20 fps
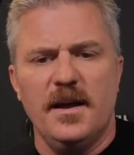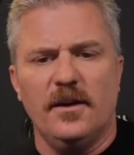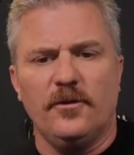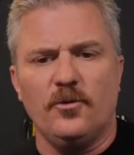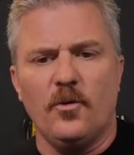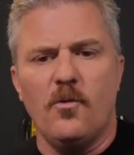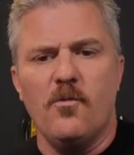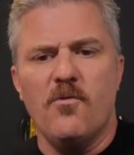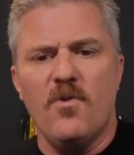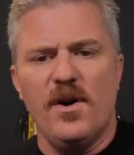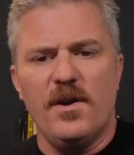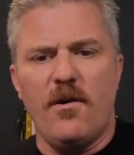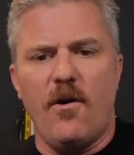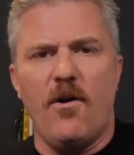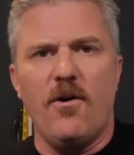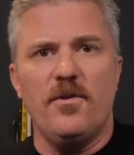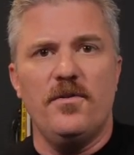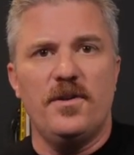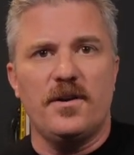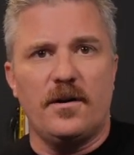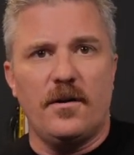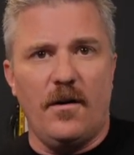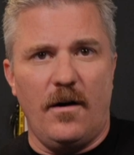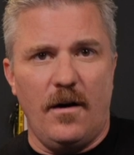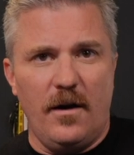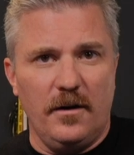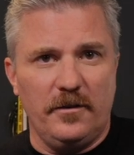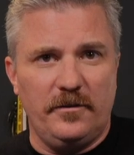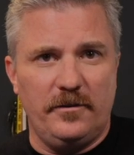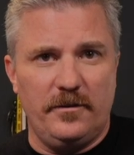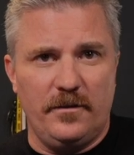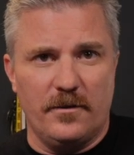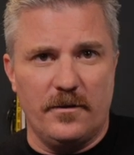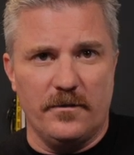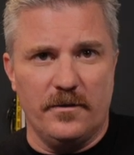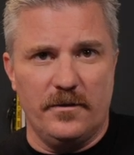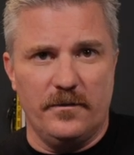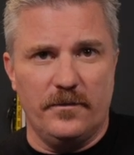And so what are the costs that are